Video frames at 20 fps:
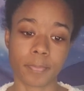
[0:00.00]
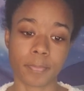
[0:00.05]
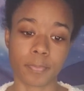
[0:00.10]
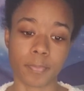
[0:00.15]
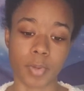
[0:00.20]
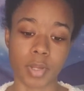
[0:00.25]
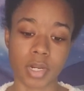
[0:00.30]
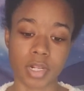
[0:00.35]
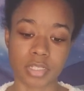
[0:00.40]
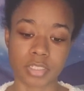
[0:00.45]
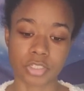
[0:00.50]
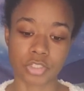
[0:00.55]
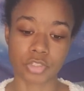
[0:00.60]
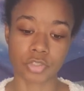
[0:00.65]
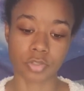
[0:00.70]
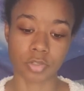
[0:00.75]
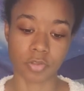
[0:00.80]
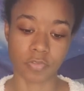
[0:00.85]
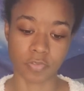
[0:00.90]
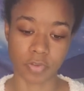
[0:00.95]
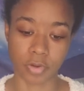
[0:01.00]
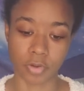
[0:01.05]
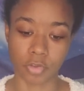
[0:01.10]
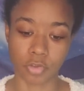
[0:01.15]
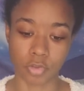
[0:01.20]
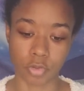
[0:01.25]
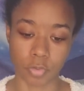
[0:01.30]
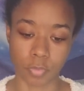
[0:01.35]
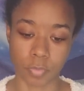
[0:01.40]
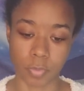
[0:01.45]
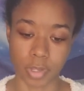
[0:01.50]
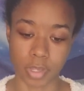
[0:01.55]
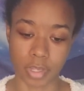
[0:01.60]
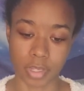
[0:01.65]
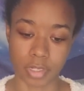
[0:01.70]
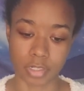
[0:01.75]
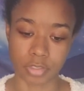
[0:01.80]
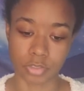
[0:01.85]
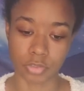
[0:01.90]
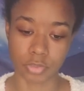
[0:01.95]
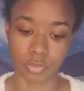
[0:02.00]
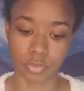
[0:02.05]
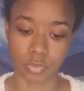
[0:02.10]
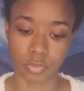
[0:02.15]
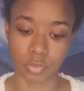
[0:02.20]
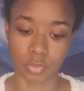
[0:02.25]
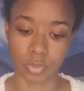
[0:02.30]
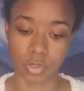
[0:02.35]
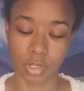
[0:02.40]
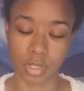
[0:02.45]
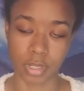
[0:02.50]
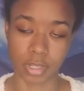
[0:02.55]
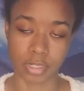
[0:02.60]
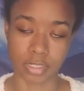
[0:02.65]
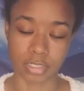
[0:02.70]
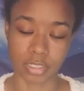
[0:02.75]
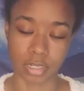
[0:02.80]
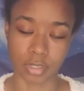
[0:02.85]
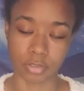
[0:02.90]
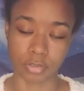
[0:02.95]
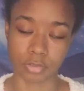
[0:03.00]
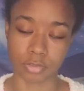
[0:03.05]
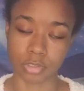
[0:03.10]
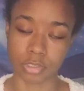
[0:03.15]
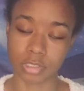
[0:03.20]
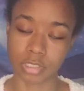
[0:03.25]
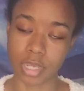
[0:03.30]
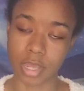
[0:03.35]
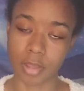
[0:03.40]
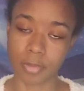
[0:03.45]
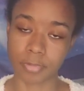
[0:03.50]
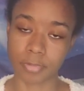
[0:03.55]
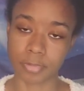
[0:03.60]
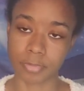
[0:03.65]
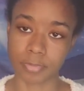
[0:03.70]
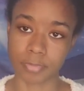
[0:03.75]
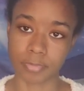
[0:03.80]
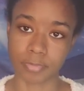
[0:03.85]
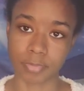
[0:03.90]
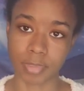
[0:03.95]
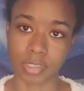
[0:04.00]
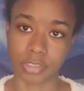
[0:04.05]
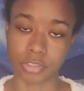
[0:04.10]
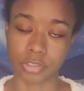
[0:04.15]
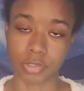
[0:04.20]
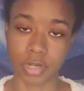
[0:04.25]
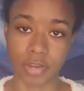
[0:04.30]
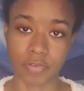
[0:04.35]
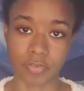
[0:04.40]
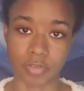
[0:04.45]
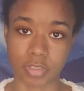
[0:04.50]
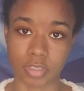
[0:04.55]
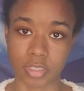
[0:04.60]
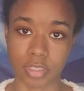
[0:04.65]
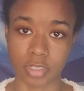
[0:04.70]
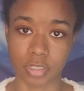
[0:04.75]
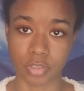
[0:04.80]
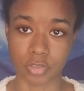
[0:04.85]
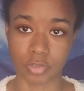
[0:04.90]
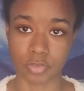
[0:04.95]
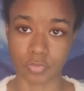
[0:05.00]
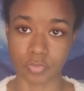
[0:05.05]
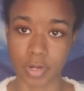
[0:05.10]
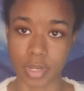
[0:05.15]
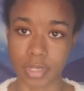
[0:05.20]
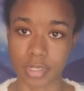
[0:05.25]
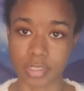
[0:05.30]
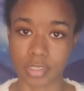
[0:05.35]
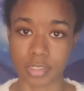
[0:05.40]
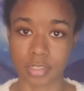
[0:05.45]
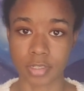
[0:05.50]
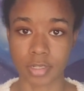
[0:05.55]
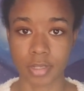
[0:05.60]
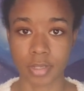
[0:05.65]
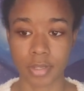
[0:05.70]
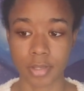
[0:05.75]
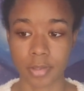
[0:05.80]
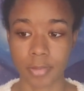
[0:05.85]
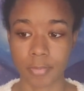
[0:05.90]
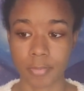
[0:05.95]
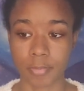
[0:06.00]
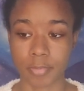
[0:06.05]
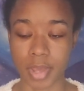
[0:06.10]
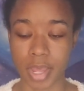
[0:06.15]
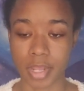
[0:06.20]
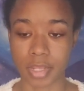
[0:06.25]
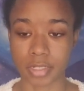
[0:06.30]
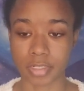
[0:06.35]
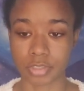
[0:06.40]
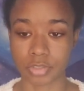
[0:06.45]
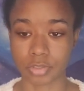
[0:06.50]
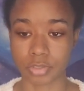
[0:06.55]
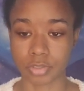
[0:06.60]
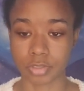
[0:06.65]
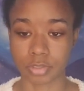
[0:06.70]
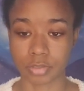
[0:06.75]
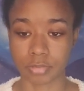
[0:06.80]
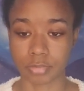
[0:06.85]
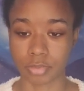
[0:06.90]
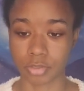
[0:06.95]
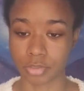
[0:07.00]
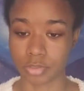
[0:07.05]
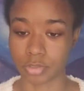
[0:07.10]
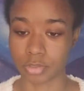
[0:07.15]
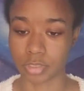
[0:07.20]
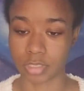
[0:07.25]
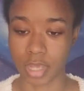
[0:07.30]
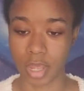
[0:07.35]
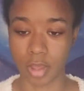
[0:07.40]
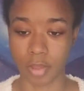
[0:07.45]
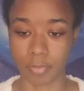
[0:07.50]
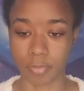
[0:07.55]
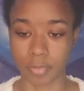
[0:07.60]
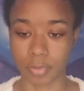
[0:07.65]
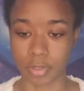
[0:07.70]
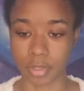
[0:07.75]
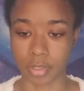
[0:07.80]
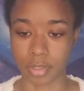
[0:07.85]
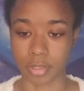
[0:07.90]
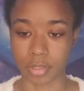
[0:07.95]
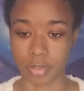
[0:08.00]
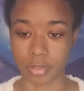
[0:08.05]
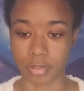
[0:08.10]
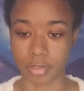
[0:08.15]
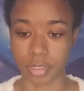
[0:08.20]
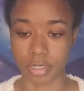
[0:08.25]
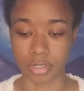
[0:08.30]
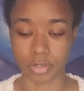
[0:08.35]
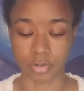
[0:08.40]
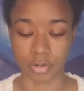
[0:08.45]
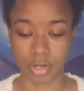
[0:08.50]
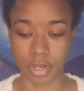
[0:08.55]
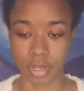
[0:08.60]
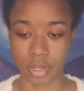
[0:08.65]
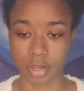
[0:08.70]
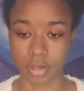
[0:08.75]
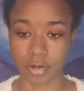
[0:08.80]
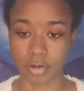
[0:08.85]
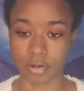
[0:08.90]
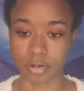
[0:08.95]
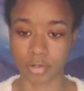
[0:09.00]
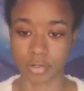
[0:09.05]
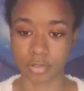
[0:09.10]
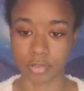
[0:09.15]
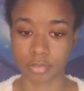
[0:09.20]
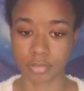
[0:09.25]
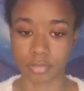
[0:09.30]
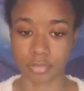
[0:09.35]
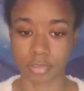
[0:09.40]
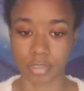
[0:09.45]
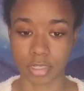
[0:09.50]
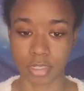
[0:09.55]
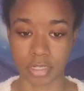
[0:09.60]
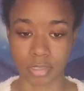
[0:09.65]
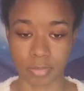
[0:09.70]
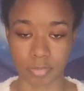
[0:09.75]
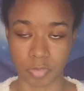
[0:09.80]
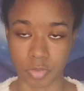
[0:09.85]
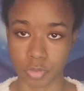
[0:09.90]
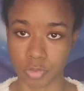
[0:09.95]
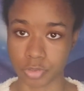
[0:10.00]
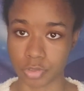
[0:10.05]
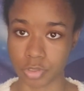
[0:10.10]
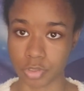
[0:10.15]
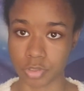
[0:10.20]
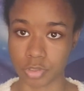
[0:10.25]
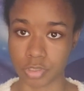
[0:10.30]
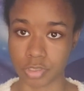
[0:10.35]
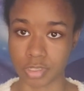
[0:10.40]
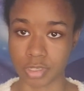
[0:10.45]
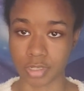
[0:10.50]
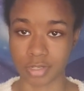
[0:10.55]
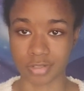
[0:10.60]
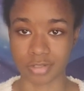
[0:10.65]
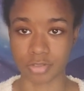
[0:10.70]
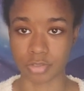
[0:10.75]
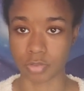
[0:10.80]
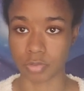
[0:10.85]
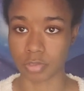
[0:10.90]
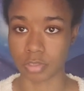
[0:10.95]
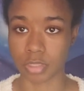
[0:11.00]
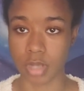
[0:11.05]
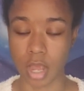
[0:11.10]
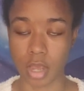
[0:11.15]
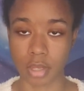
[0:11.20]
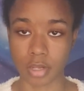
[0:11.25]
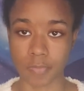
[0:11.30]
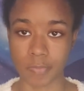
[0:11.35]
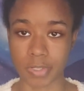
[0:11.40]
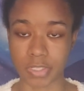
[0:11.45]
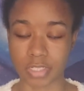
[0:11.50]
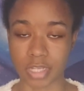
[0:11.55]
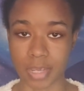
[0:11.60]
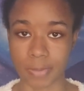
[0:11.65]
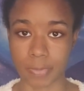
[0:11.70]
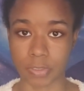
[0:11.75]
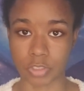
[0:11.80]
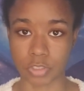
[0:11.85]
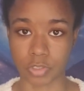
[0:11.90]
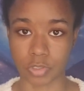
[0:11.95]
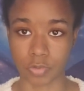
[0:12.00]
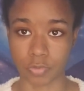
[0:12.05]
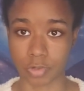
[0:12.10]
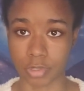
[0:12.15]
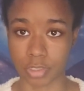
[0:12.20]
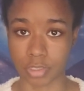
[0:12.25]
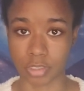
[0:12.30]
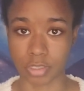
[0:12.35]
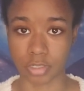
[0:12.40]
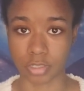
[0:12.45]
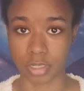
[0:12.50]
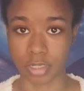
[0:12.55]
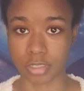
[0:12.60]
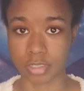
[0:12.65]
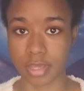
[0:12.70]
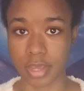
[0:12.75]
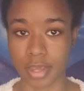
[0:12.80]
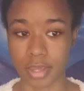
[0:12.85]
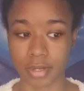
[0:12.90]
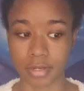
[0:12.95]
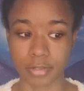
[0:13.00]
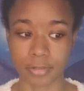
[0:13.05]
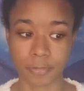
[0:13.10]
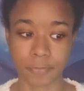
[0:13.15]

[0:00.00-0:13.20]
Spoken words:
but it's still a very good way to cleanse out your scalp, make sure everything is right, balance your scalp and your hair. It can be used on your skin, so it's not going to be damaging or anything like that.